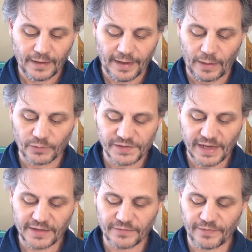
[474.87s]
And I will
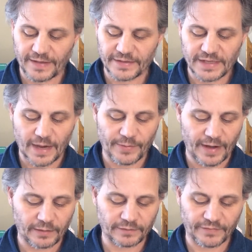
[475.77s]
sanctify the
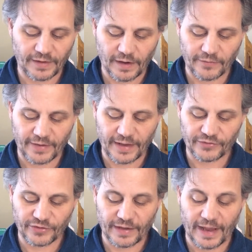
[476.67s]
tabernacle of the
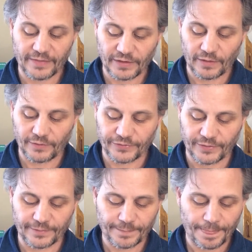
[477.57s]
congregation and the
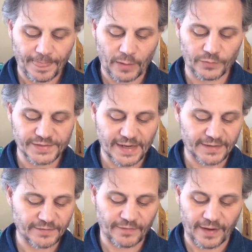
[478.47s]
altar. I will
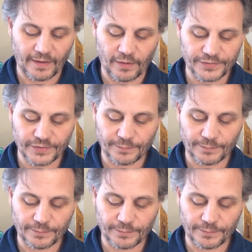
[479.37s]
sanctify also